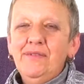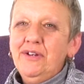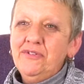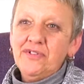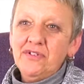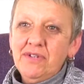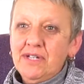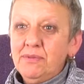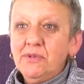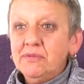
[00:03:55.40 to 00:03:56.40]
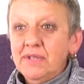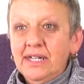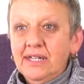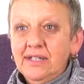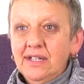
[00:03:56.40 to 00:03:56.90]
well enough to read a book, really.